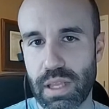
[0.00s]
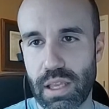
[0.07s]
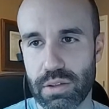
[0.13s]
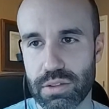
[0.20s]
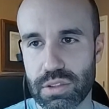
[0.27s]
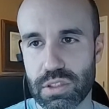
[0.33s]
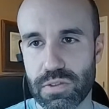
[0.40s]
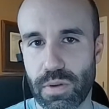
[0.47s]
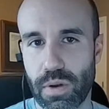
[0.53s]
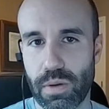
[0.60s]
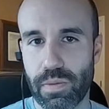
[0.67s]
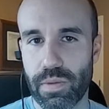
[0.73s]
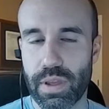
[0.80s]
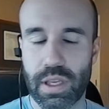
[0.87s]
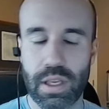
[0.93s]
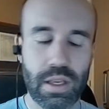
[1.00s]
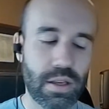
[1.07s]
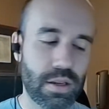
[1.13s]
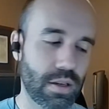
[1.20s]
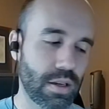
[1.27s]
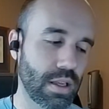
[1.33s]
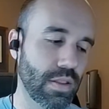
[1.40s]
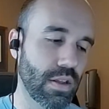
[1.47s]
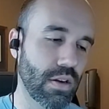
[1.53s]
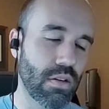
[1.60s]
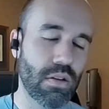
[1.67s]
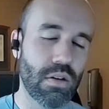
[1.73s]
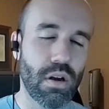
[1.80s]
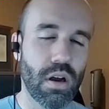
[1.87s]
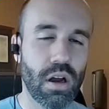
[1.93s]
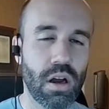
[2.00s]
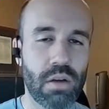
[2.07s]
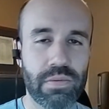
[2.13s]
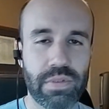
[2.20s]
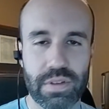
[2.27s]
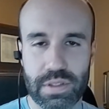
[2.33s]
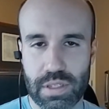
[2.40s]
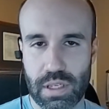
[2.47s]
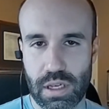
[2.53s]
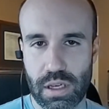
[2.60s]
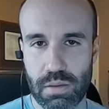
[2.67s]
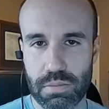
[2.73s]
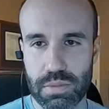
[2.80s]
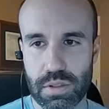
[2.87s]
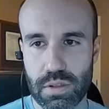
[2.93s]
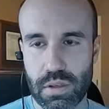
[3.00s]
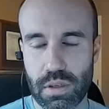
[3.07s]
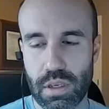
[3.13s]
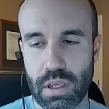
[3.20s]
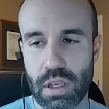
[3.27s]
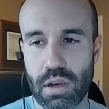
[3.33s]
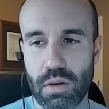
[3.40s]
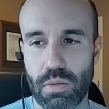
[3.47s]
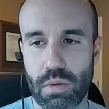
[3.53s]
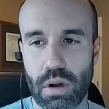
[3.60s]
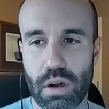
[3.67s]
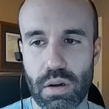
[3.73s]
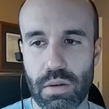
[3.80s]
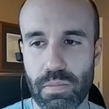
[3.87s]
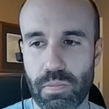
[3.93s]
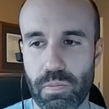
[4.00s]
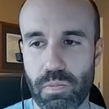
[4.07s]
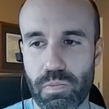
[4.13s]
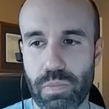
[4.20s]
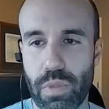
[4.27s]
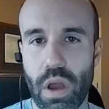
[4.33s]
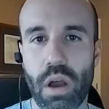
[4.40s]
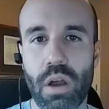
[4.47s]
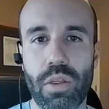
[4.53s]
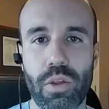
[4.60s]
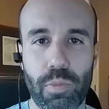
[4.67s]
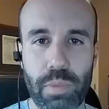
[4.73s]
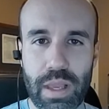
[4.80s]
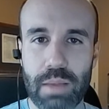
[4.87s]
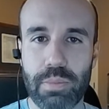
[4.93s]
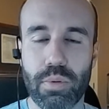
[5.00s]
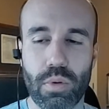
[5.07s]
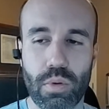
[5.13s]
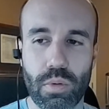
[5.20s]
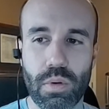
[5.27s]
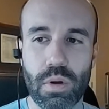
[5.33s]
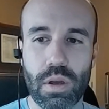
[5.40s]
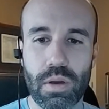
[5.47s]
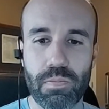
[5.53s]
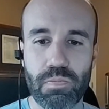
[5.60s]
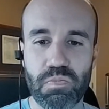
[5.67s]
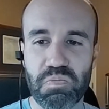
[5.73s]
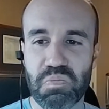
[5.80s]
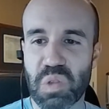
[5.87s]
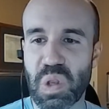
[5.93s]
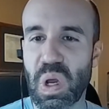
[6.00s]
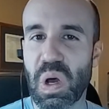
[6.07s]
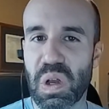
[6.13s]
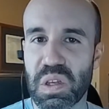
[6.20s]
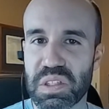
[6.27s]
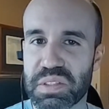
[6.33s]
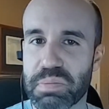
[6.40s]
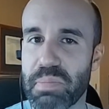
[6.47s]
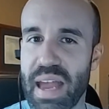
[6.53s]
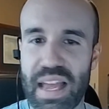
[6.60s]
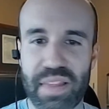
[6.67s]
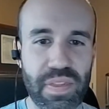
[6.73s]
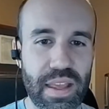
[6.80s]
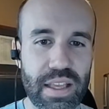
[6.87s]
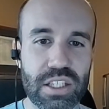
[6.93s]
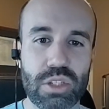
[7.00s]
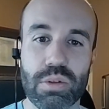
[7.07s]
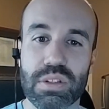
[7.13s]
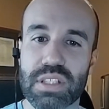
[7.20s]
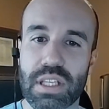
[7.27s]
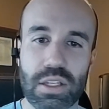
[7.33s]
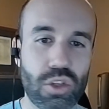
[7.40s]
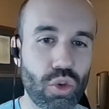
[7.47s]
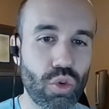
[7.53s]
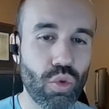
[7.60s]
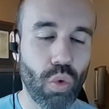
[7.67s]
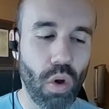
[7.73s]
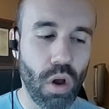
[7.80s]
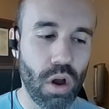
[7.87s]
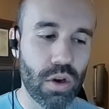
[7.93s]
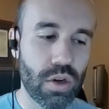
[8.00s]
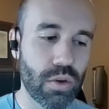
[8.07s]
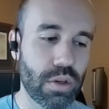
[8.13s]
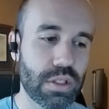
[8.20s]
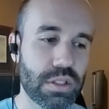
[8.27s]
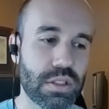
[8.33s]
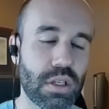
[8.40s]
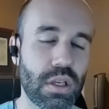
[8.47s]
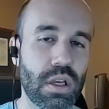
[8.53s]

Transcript: else's fault, and there are obvious times where other people cause bad things to us that do wrong to us.